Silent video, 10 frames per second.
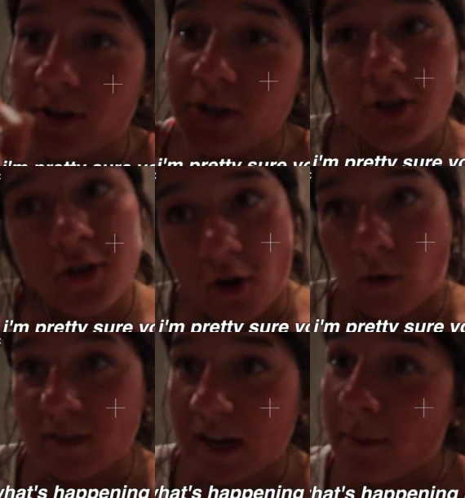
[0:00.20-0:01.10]
pretty sure you
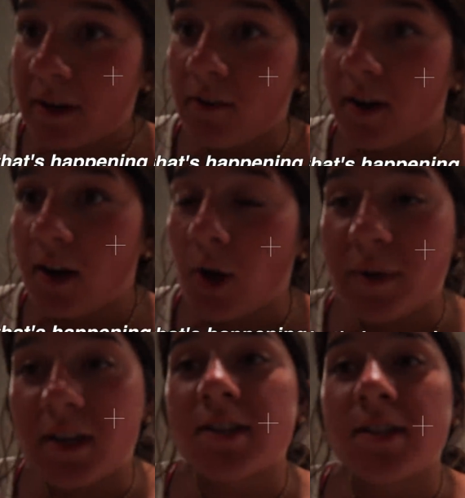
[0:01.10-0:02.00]
know what's happening right now
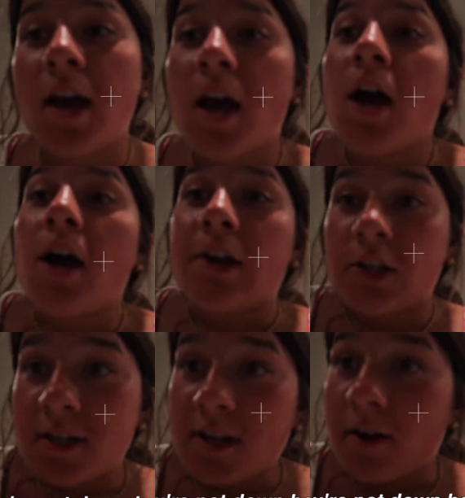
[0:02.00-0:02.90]
because you're
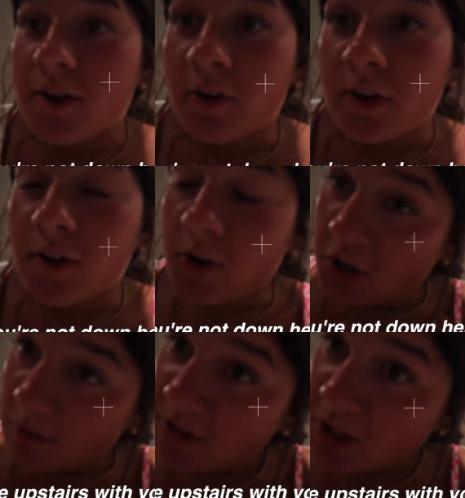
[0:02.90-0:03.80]
not down here either.
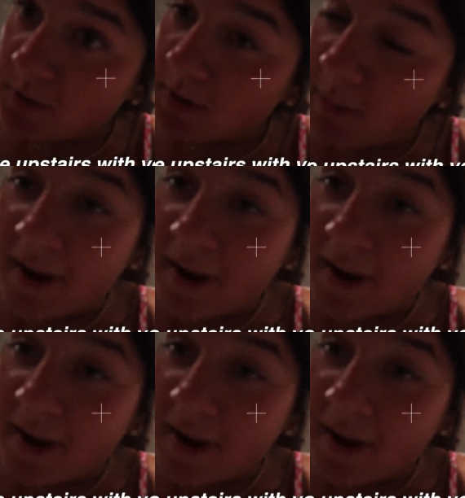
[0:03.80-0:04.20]
You're upstairs with your